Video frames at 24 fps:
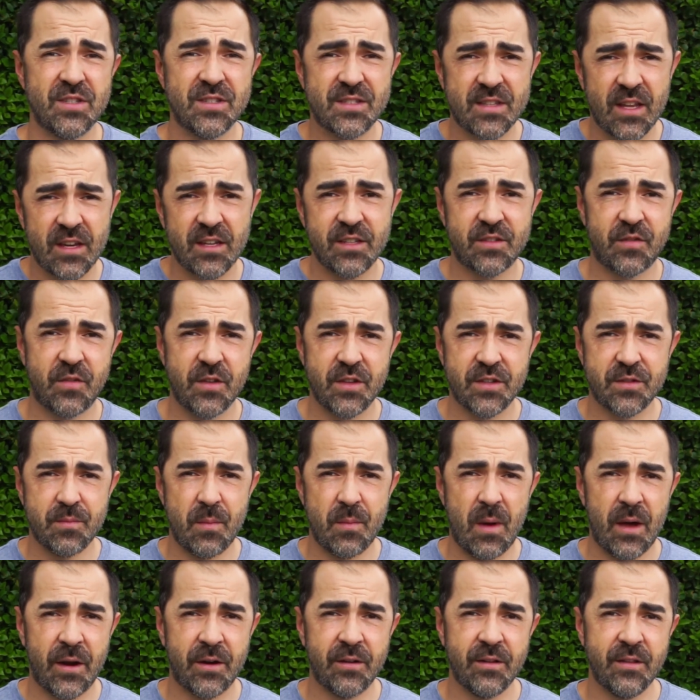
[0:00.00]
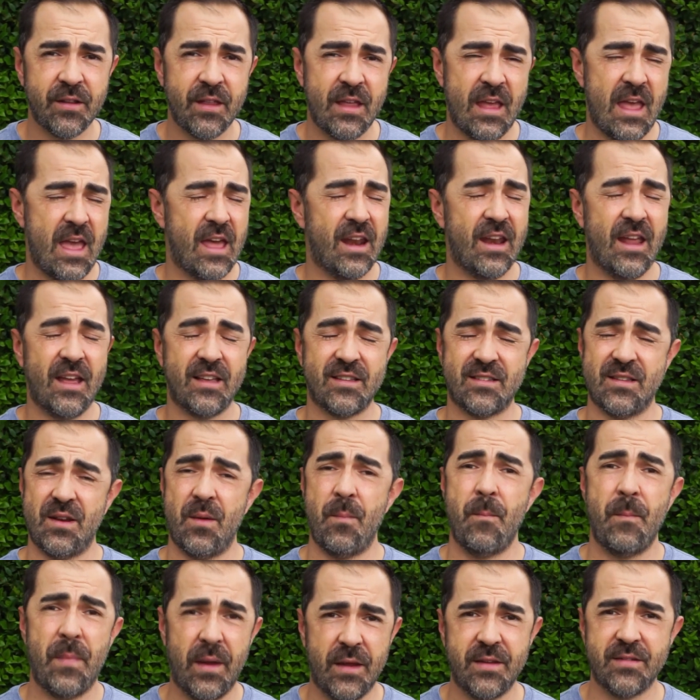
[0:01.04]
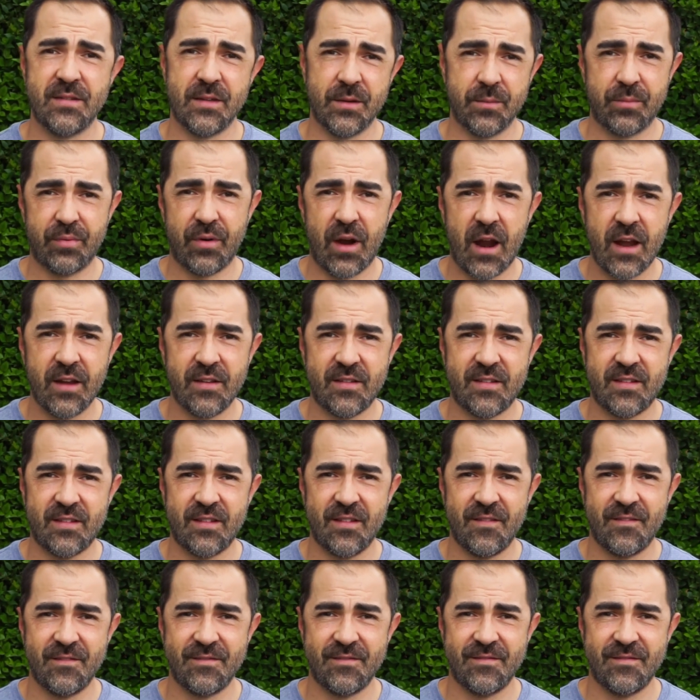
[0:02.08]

settings for this model, and it has an amazing price.